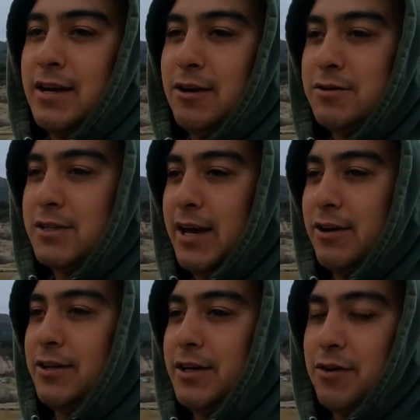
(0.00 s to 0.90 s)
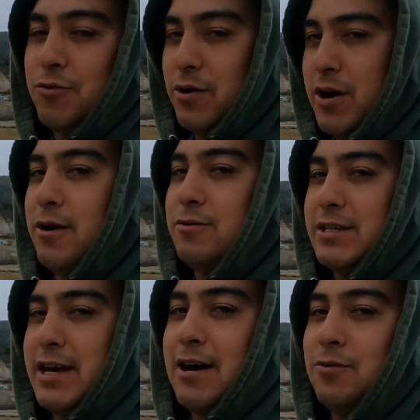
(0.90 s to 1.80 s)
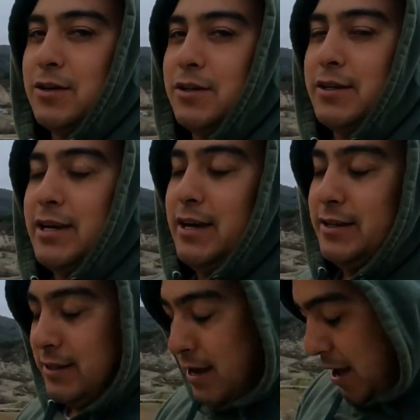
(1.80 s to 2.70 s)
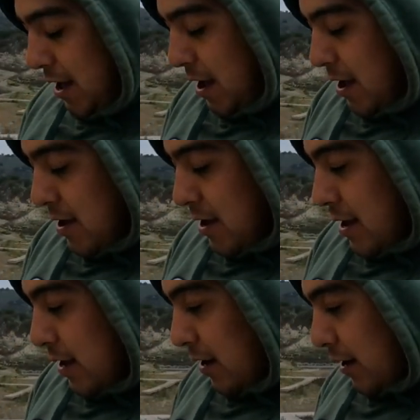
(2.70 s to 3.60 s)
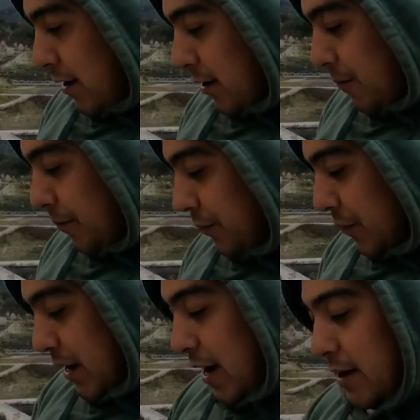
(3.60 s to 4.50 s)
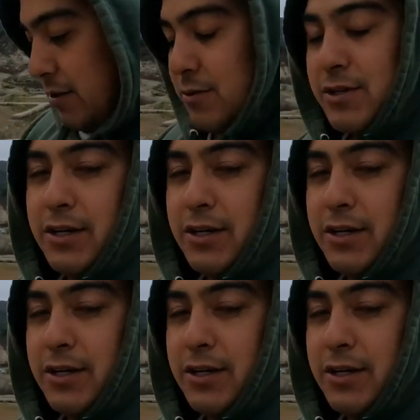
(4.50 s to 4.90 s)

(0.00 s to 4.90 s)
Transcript: It was hailing where I was at one of the days. Um, yeah, there